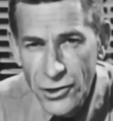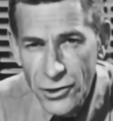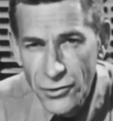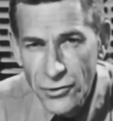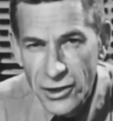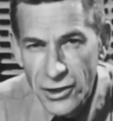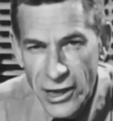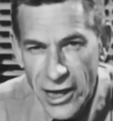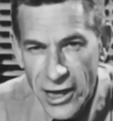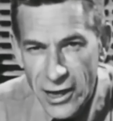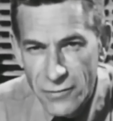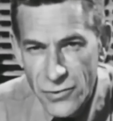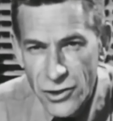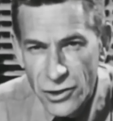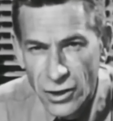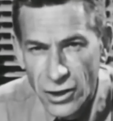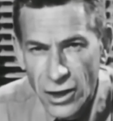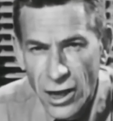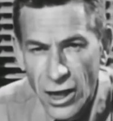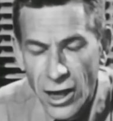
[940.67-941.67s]
What do the
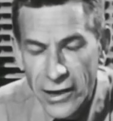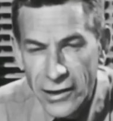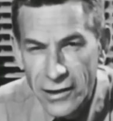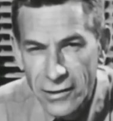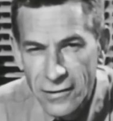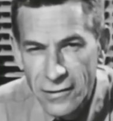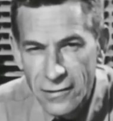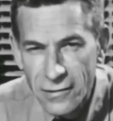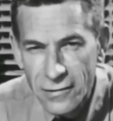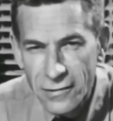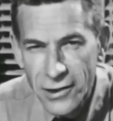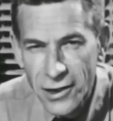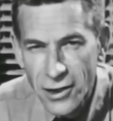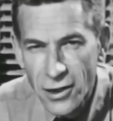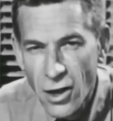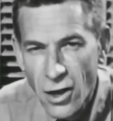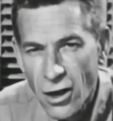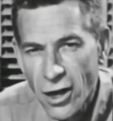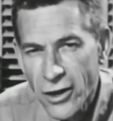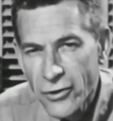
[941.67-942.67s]
atoms look like?
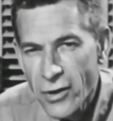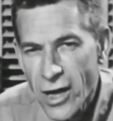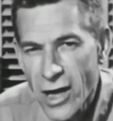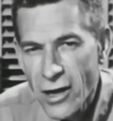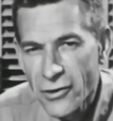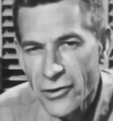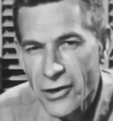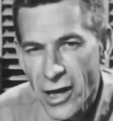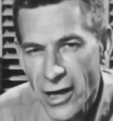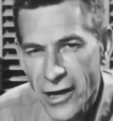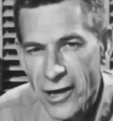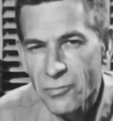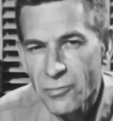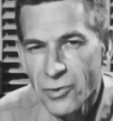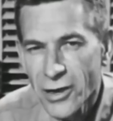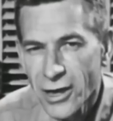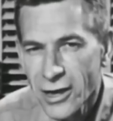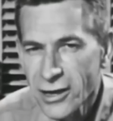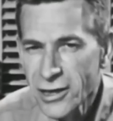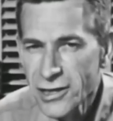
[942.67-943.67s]
Little hard round
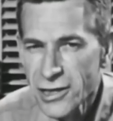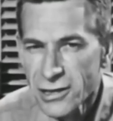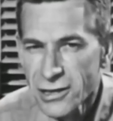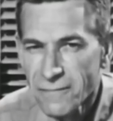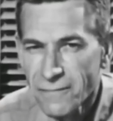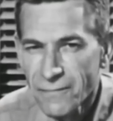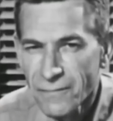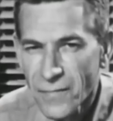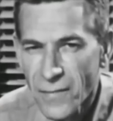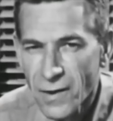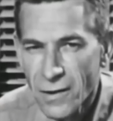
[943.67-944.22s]
iron pellets?